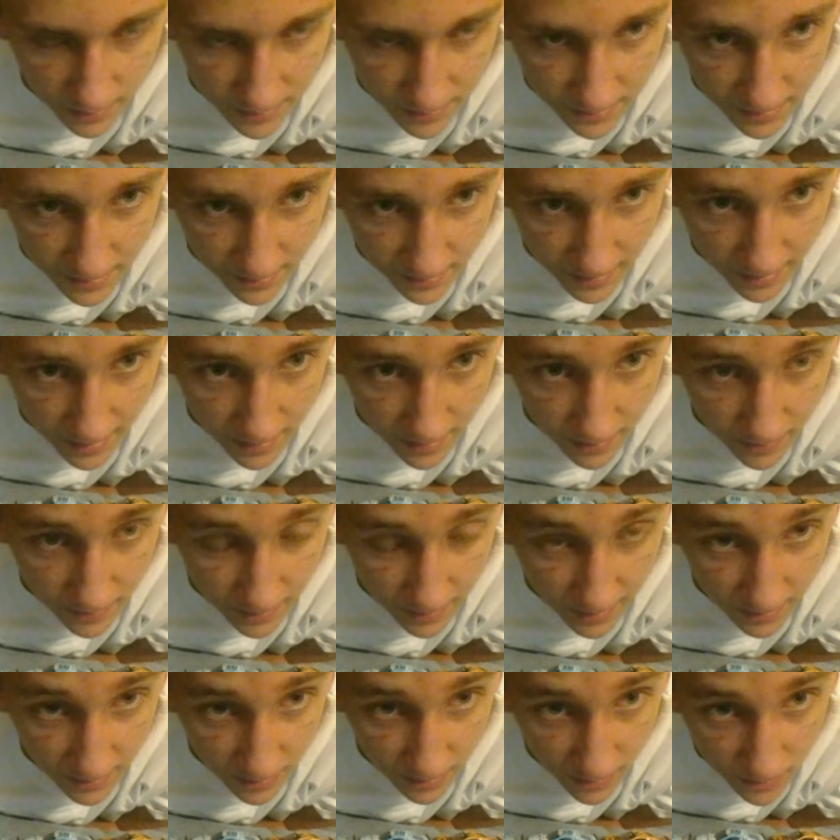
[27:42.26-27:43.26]
Till now, we're
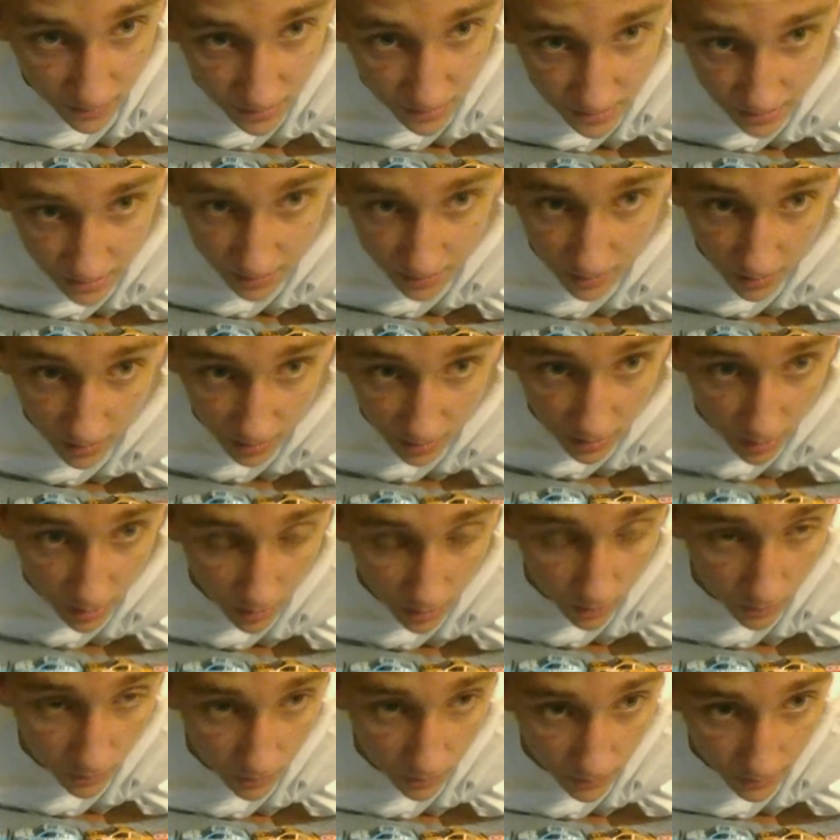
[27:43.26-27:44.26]
getting close to
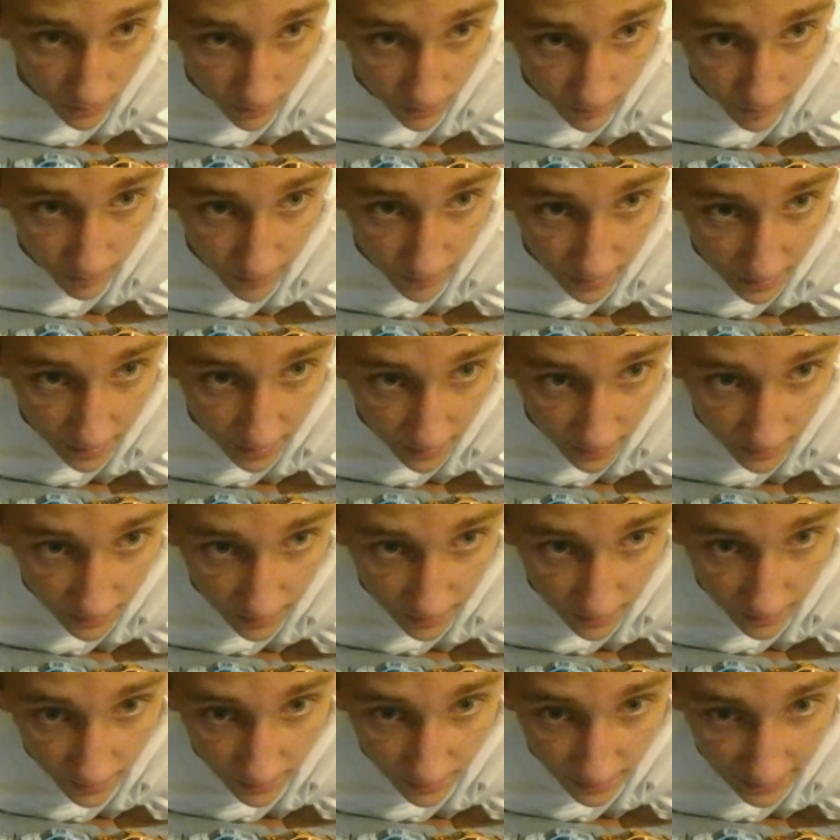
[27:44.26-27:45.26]
your
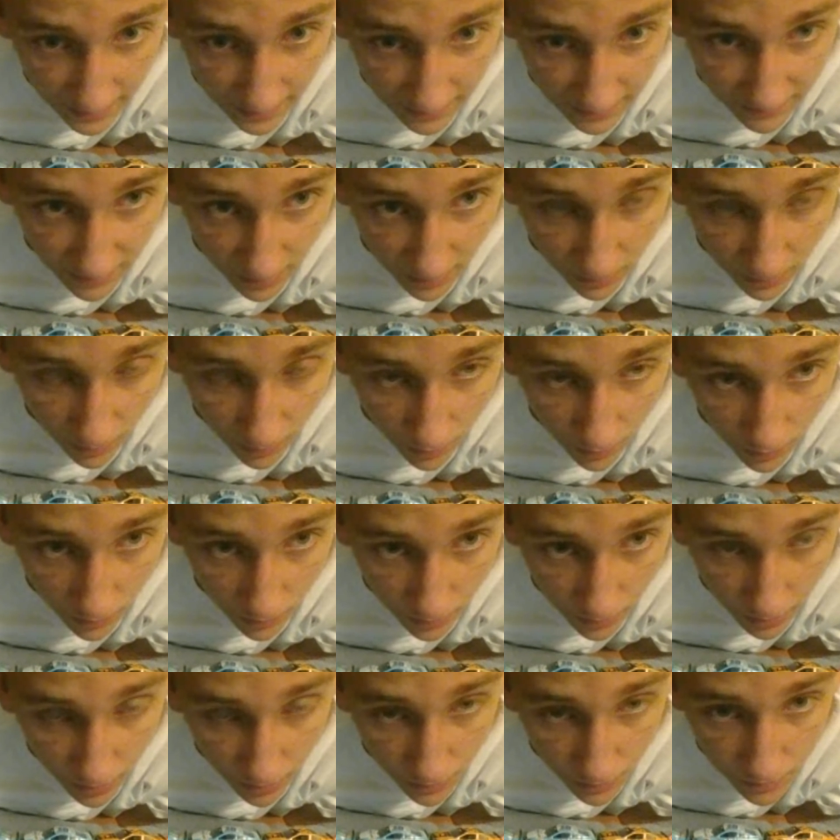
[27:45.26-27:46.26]
mid-evening local
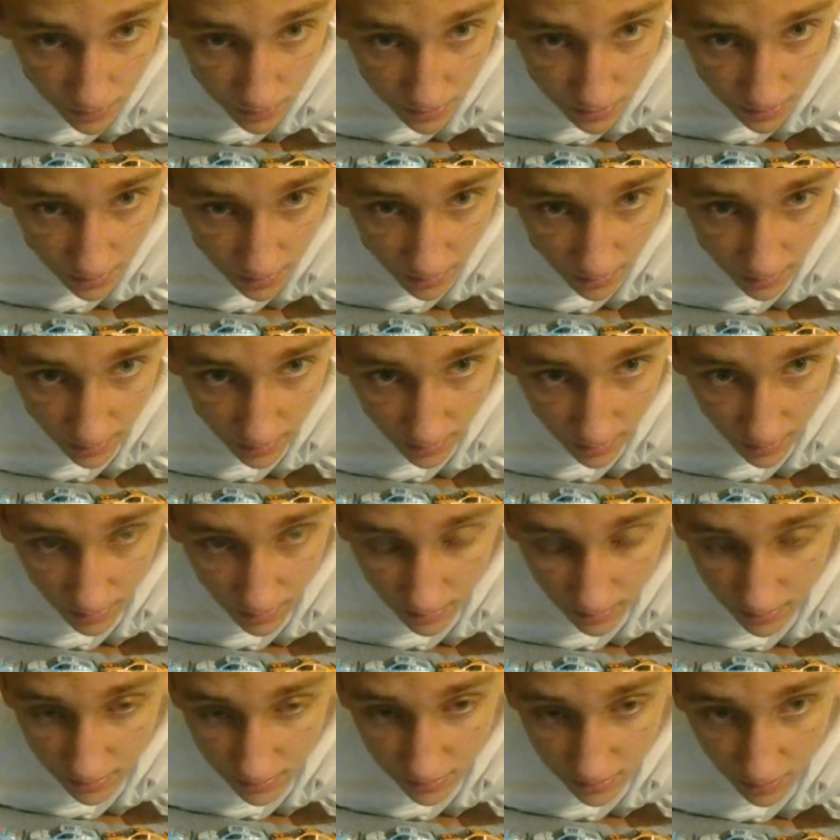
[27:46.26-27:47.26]
news,
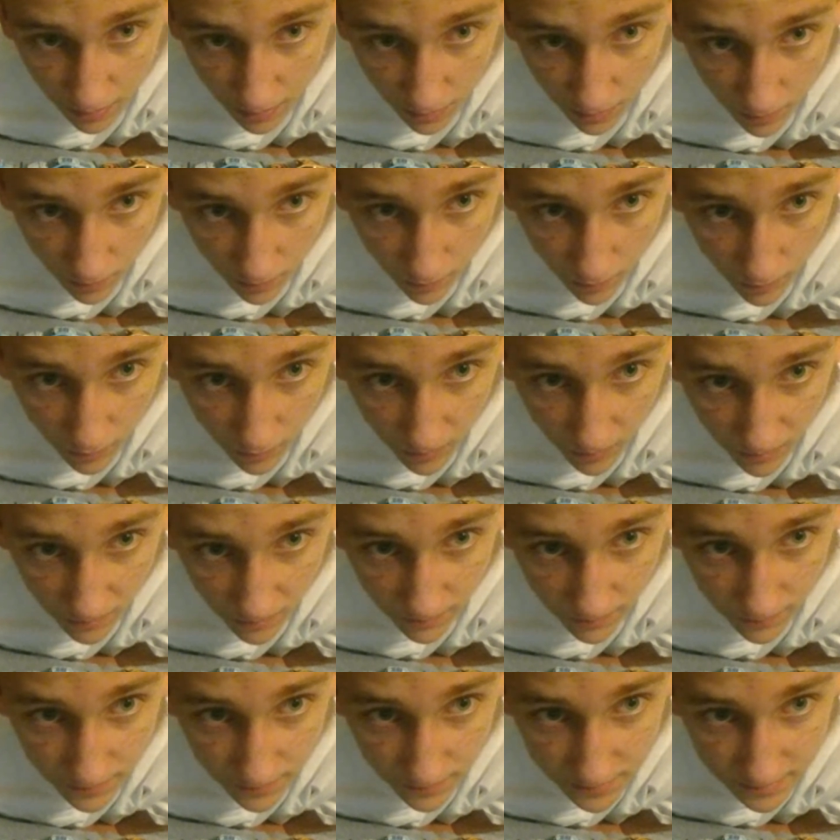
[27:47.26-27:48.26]
so we'll